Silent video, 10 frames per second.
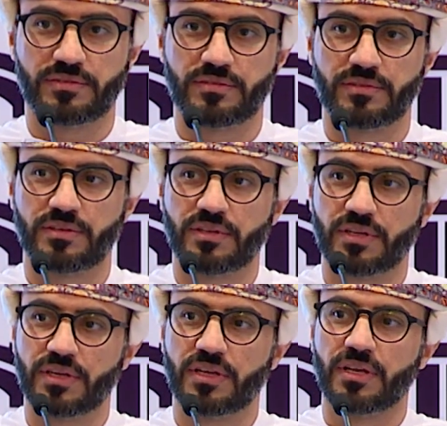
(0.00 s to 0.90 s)

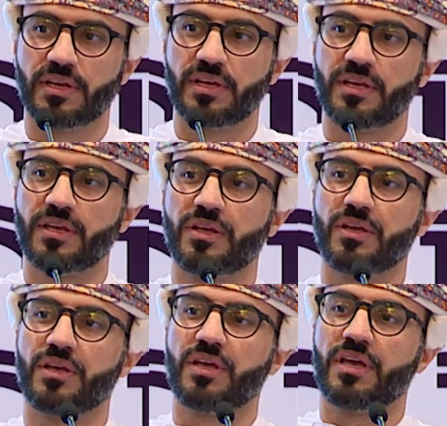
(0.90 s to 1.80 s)

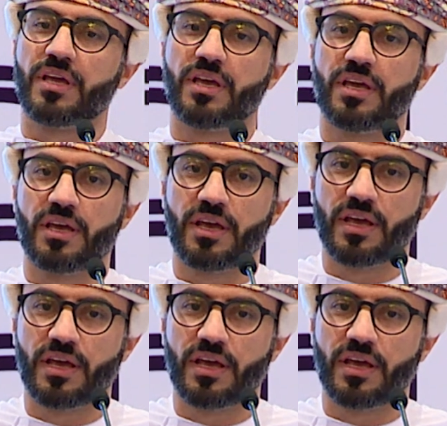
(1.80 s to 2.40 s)
(no one is talking)